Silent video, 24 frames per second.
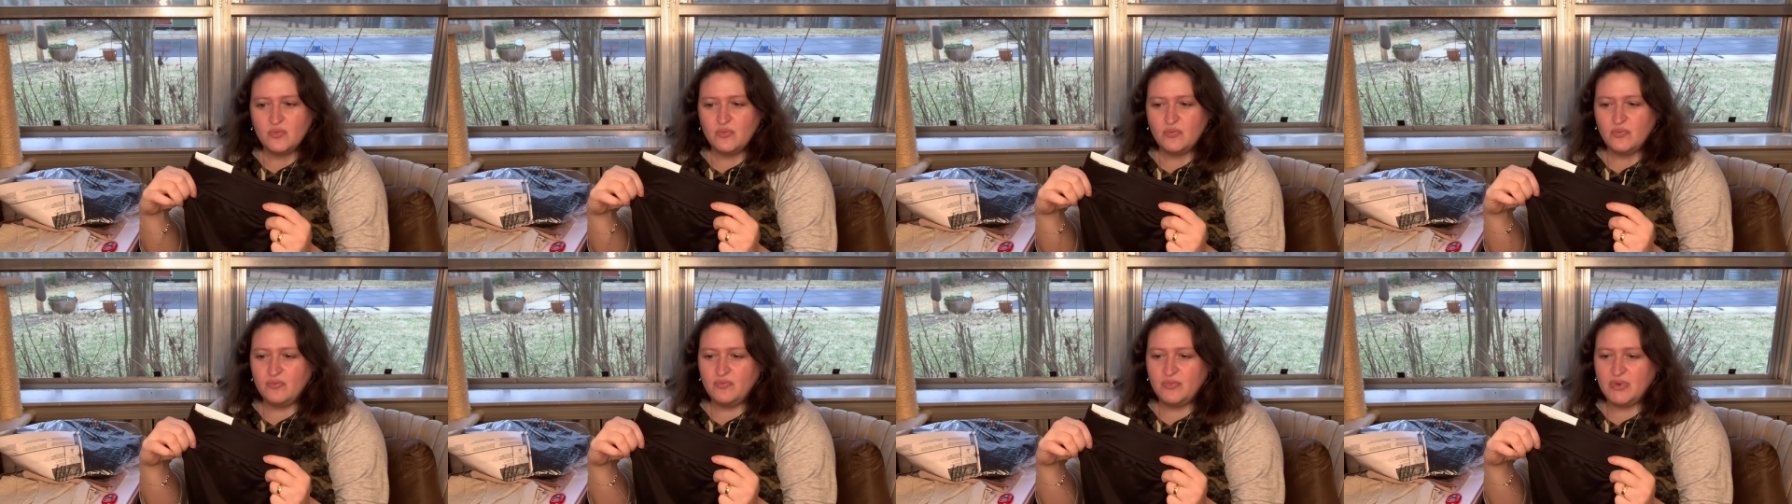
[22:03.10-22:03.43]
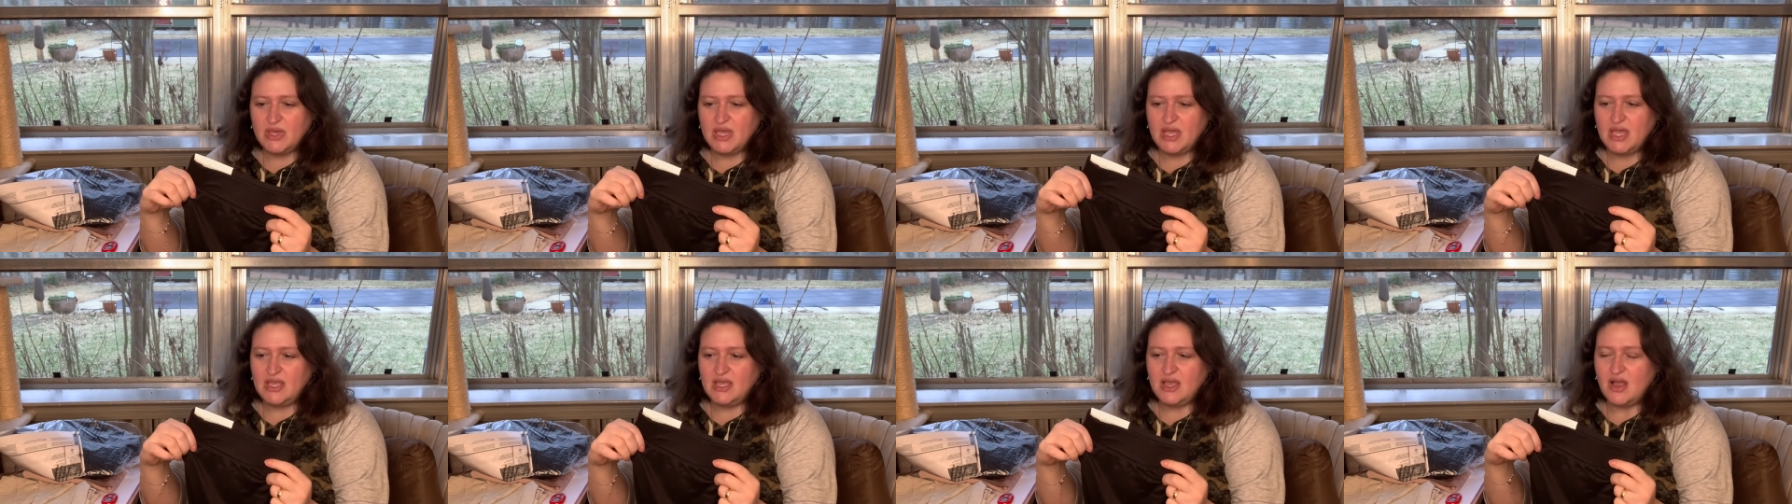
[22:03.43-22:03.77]

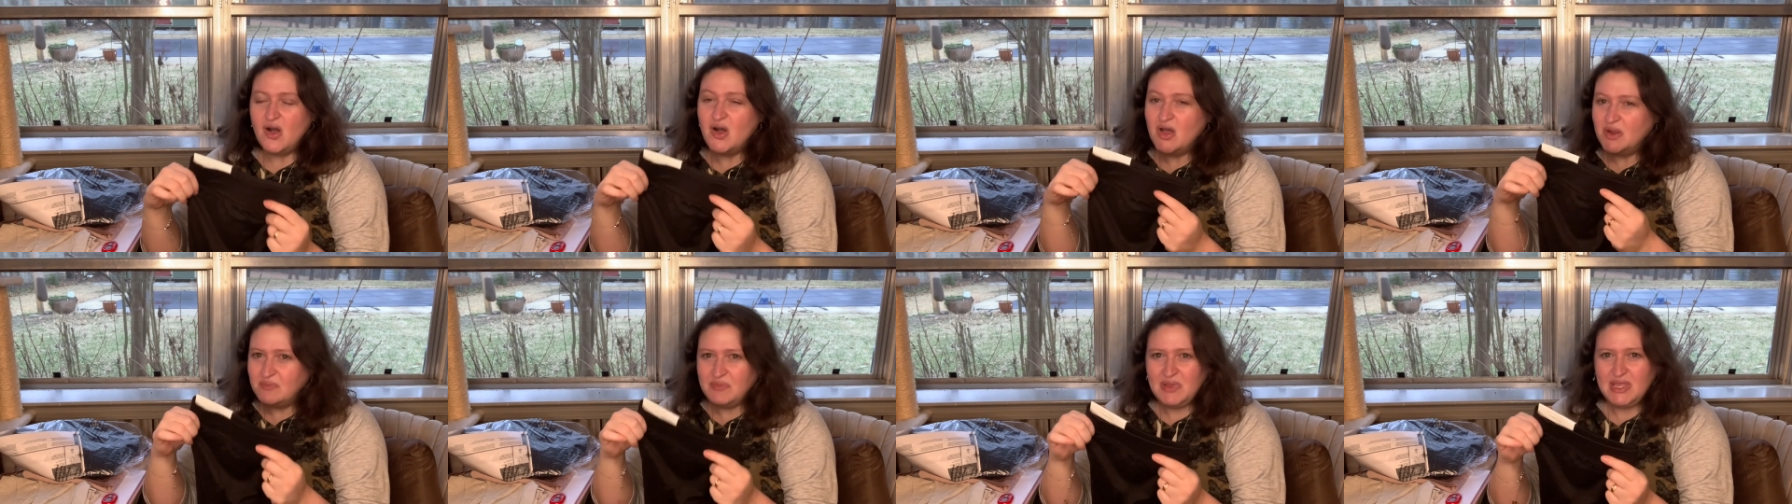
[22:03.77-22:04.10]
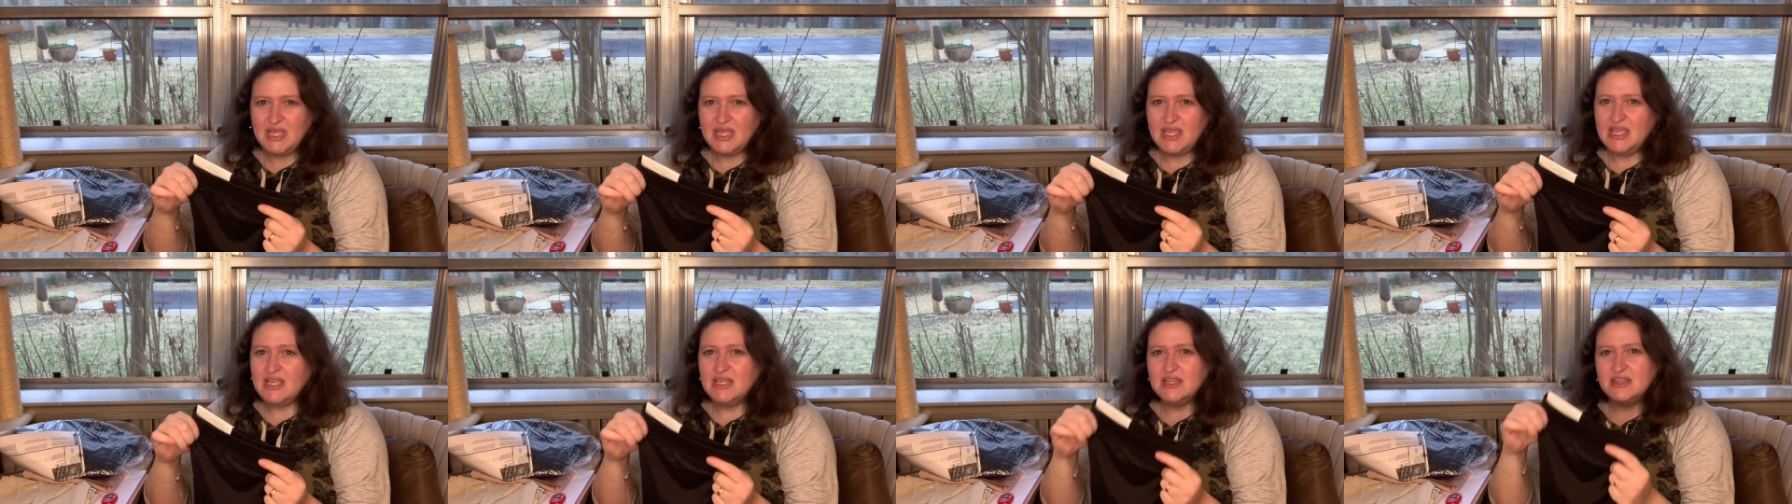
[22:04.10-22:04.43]
But on
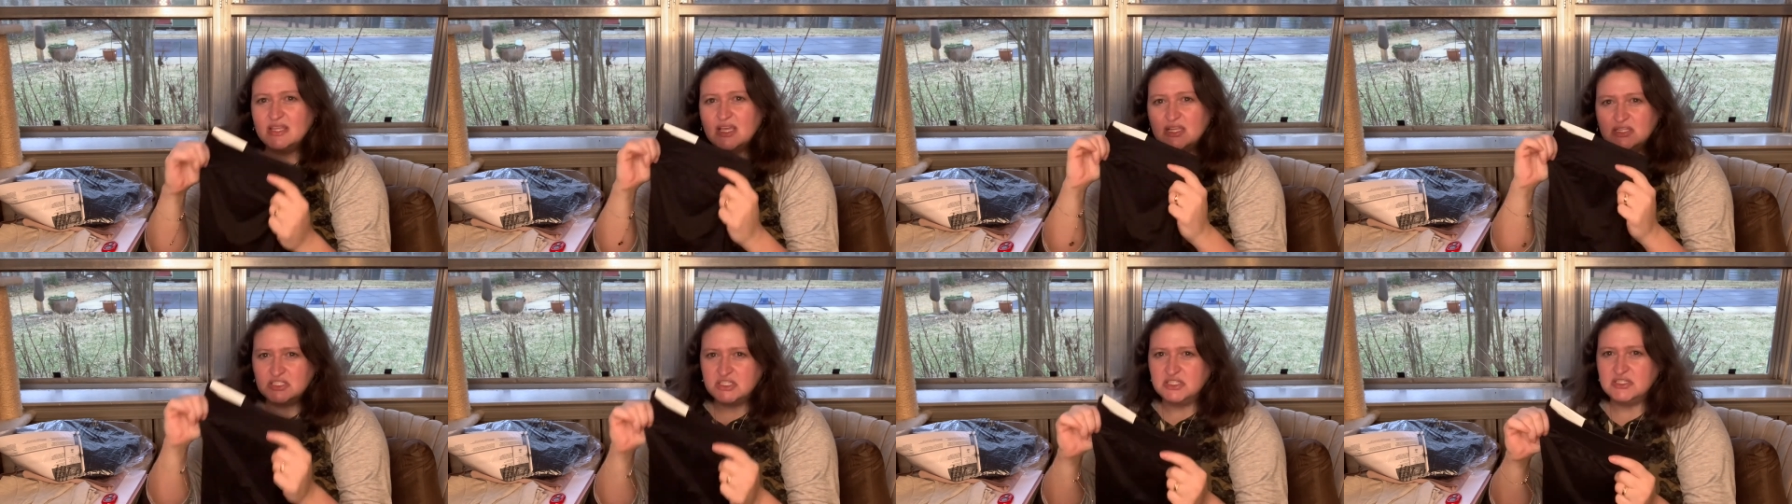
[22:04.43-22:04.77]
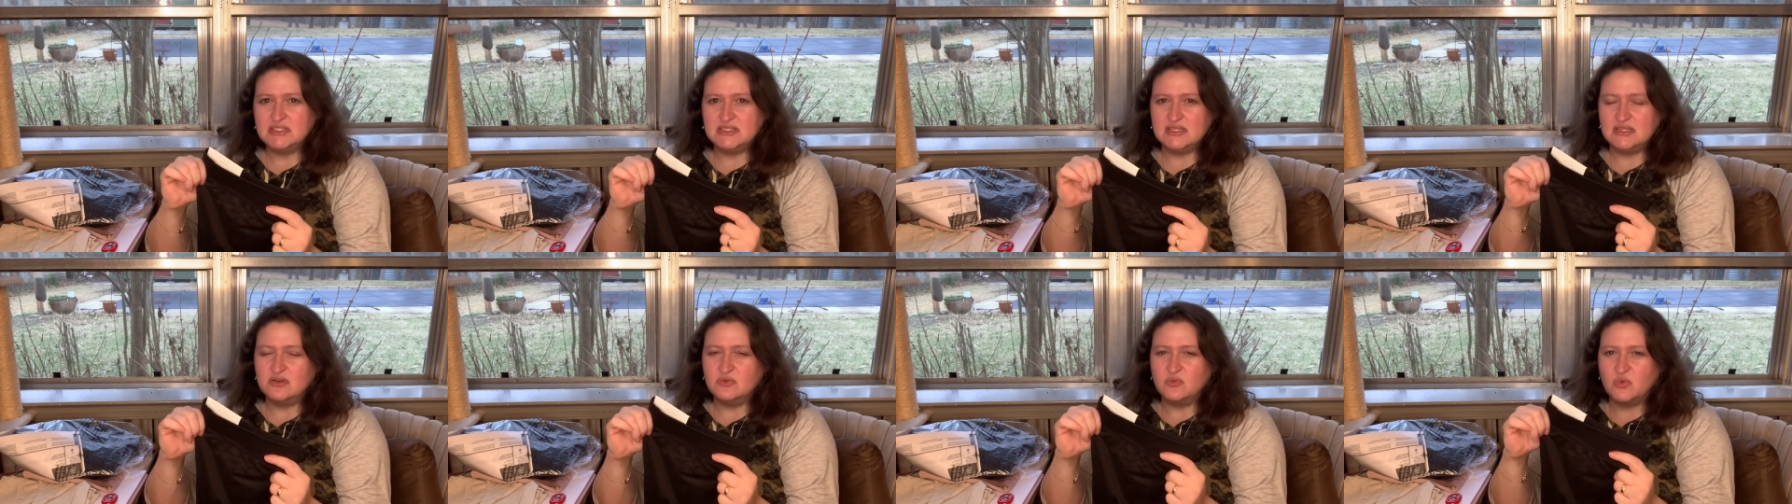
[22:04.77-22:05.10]
me, they just
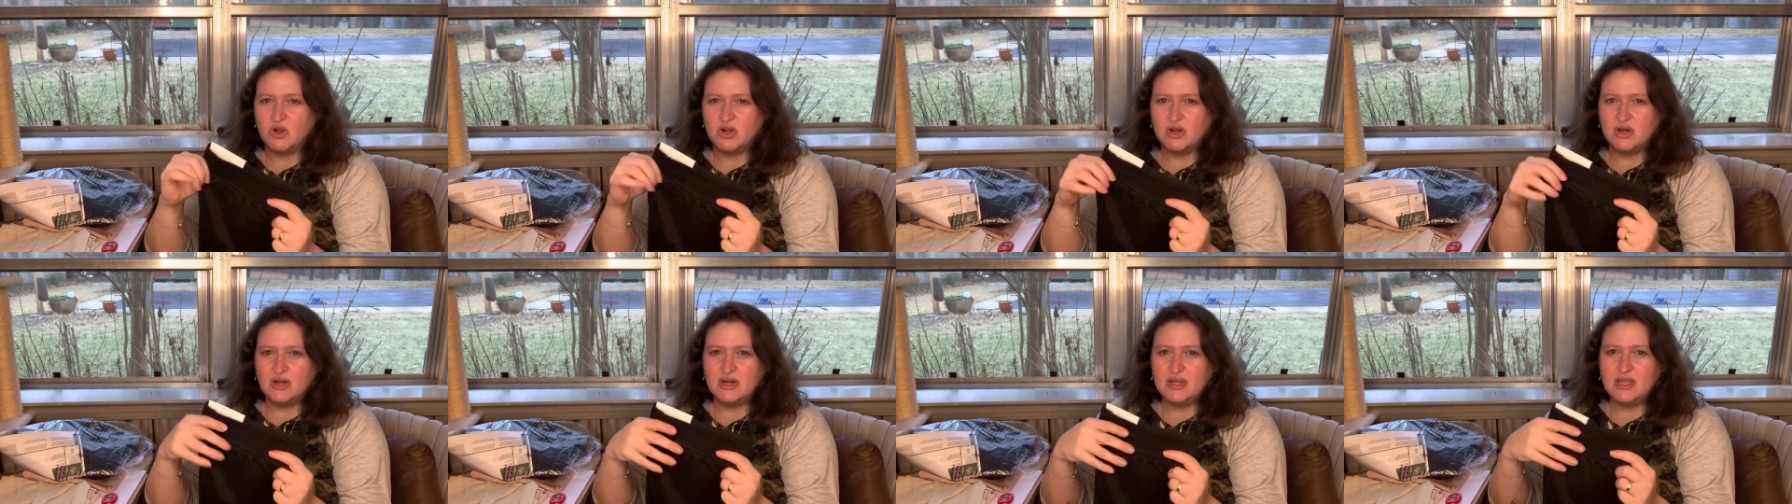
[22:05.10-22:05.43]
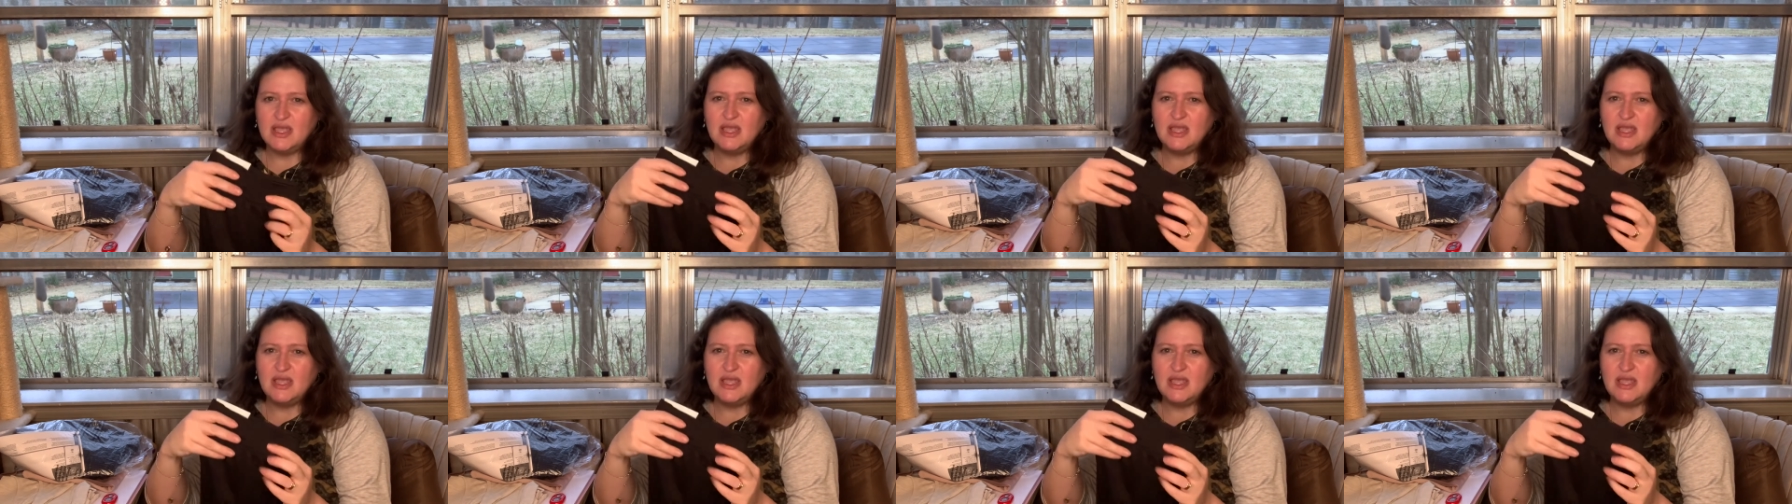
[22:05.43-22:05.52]
didn't work.